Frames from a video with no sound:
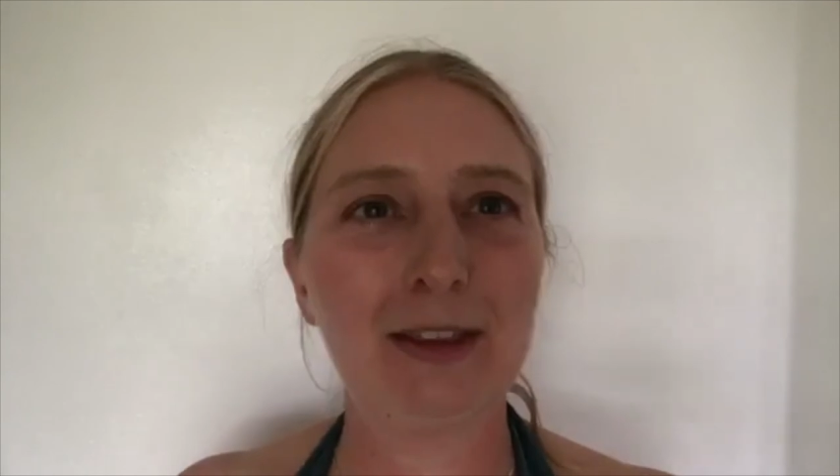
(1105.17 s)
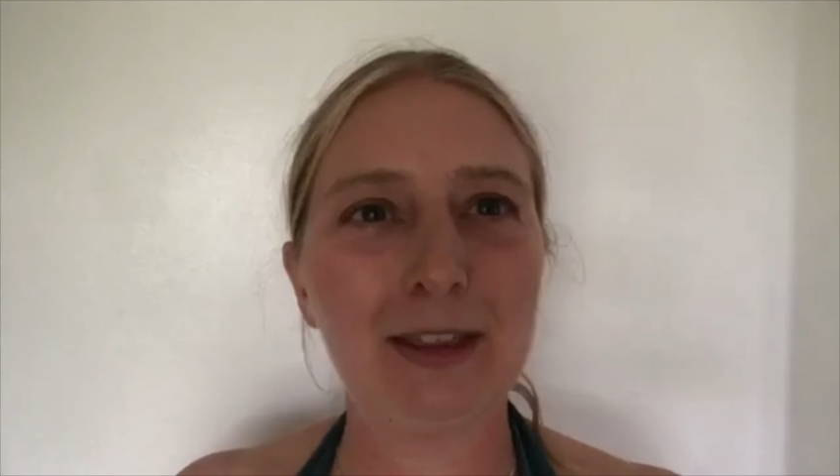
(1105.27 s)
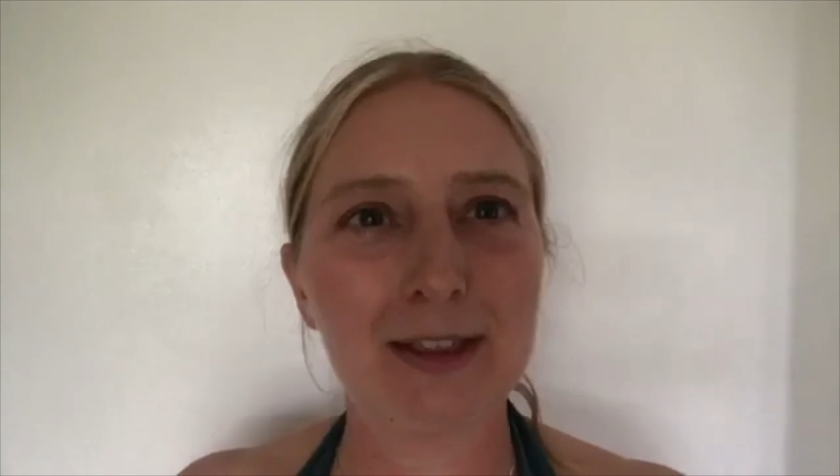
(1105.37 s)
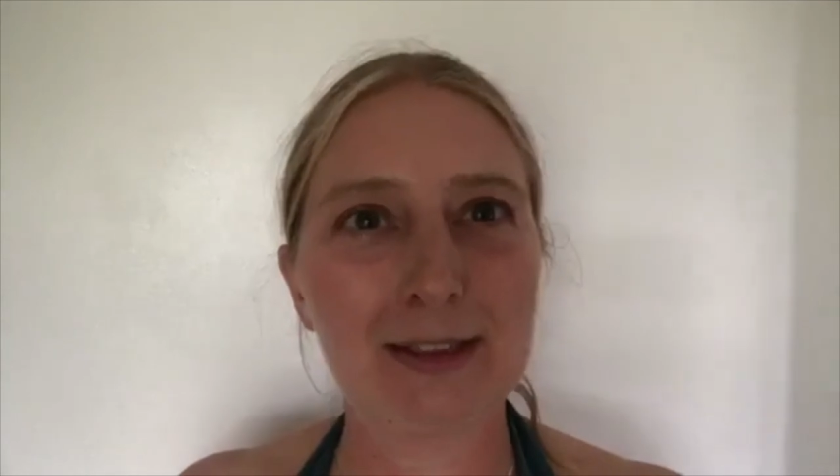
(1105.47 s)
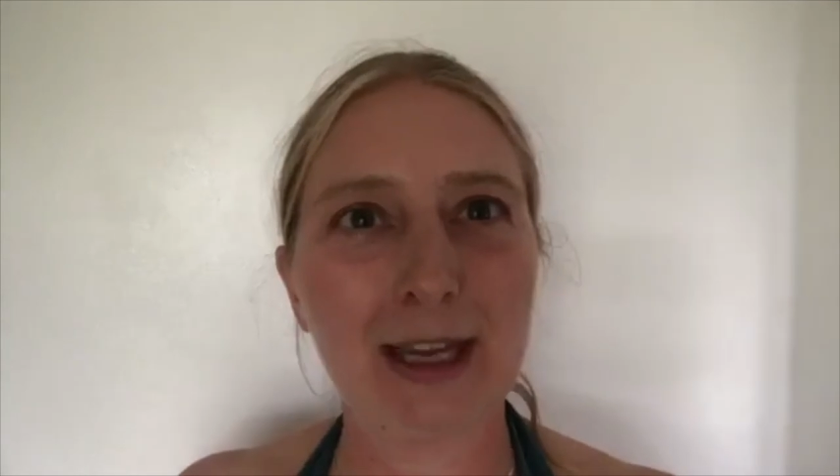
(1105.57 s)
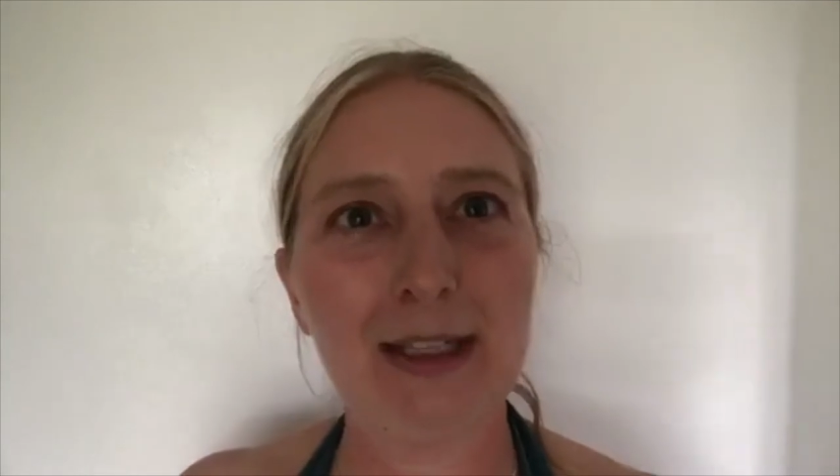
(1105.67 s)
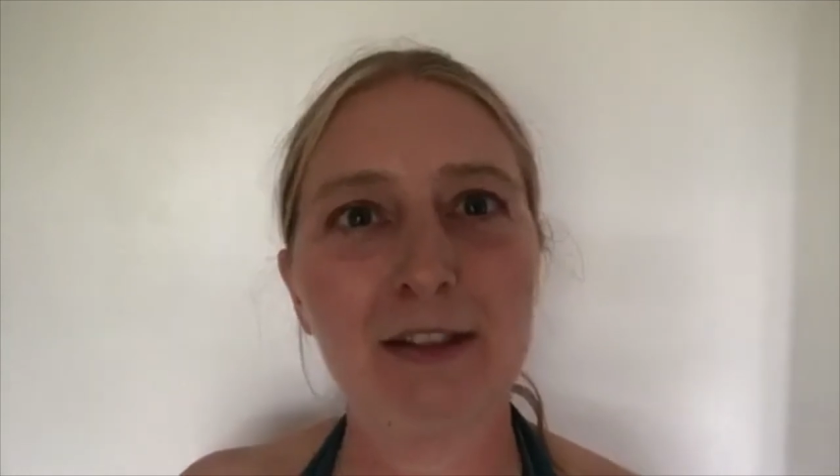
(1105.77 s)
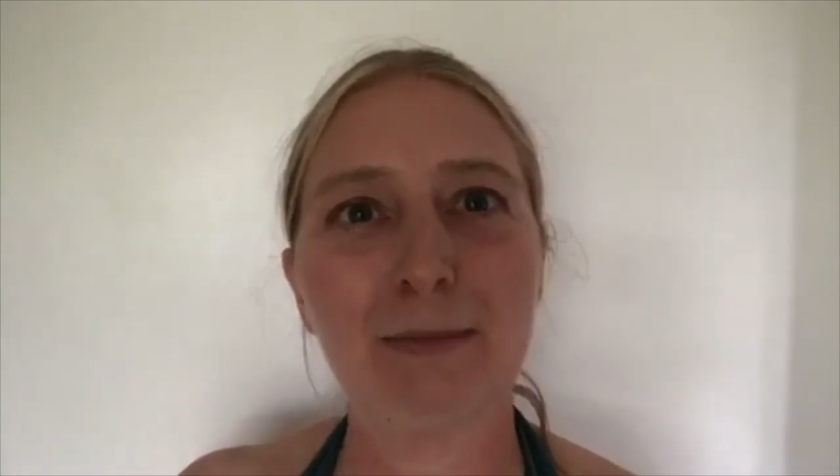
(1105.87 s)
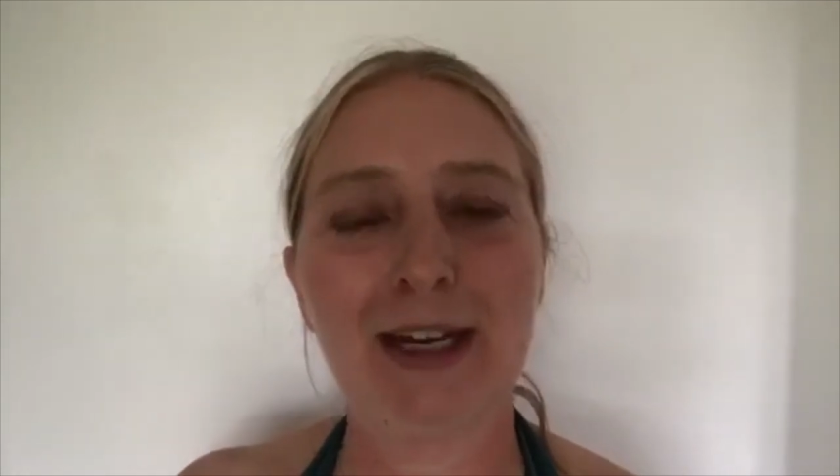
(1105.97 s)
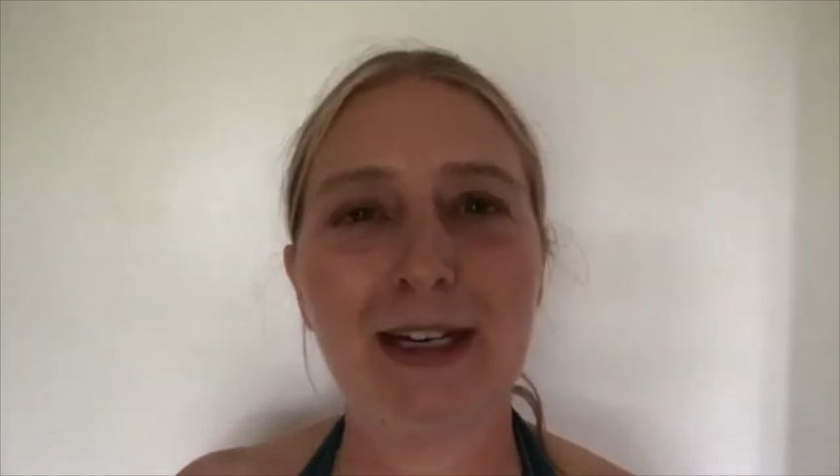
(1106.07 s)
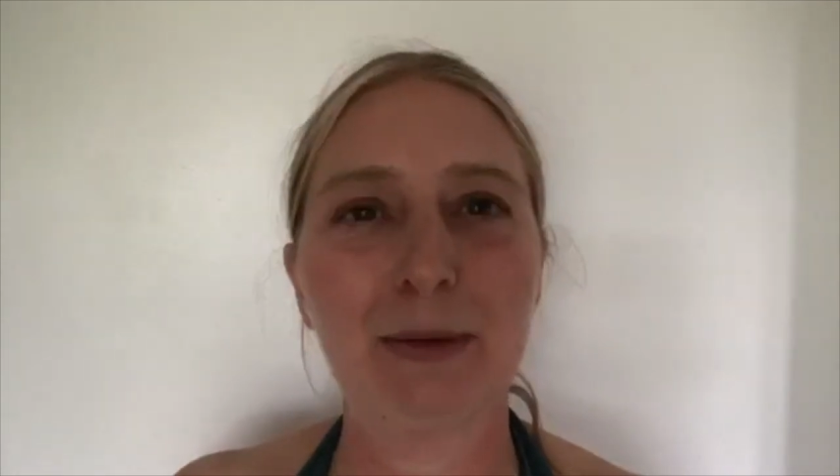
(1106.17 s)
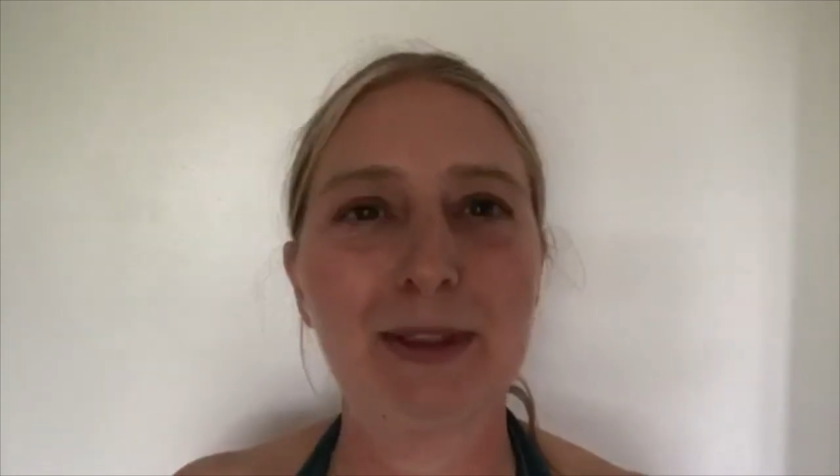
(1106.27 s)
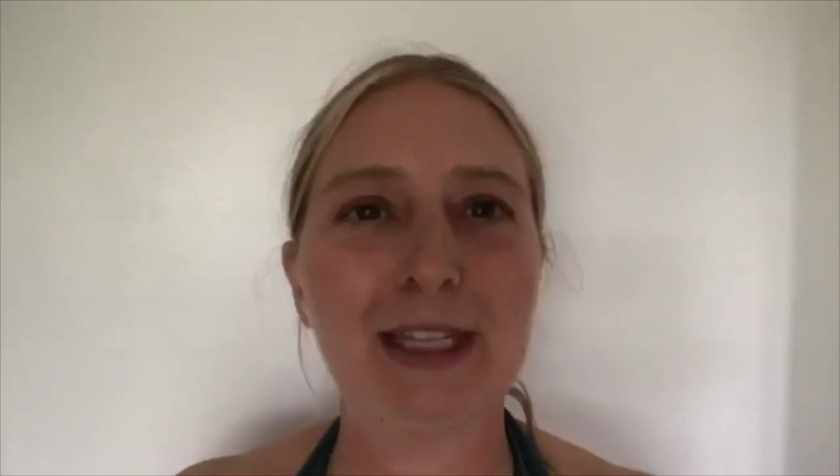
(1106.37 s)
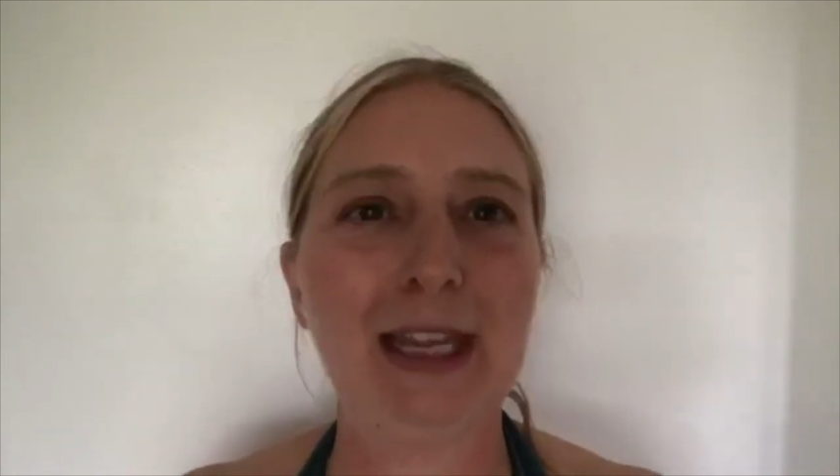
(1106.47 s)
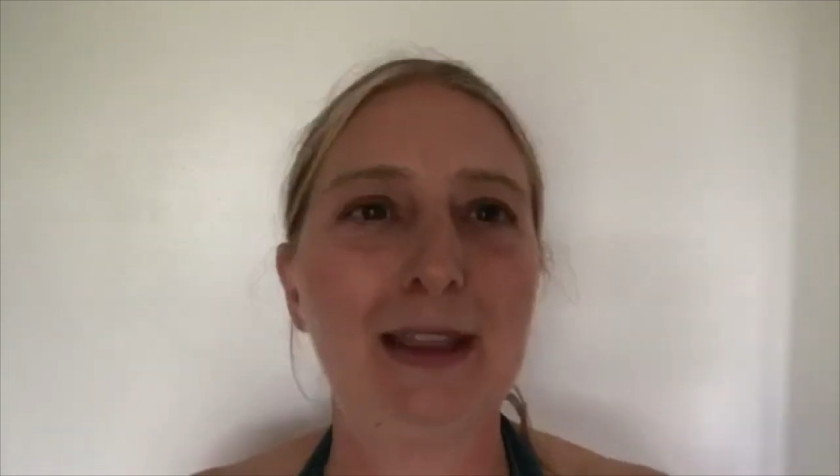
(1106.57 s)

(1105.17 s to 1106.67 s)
the state of mind I was in,